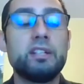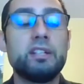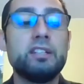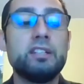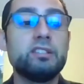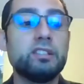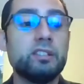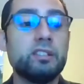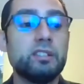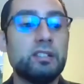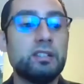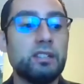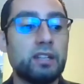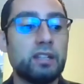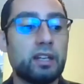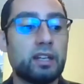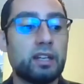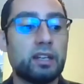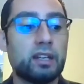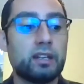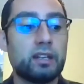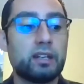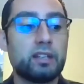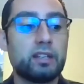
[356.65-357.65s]
easily,
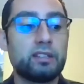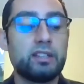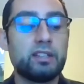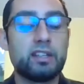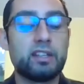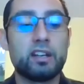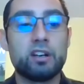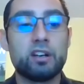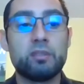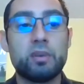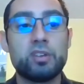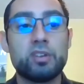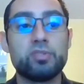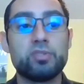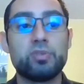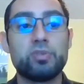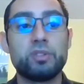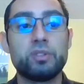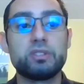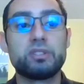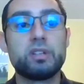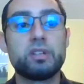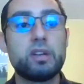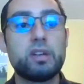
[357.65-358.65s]
and take care of my
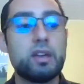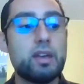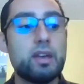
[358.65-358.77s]
joints.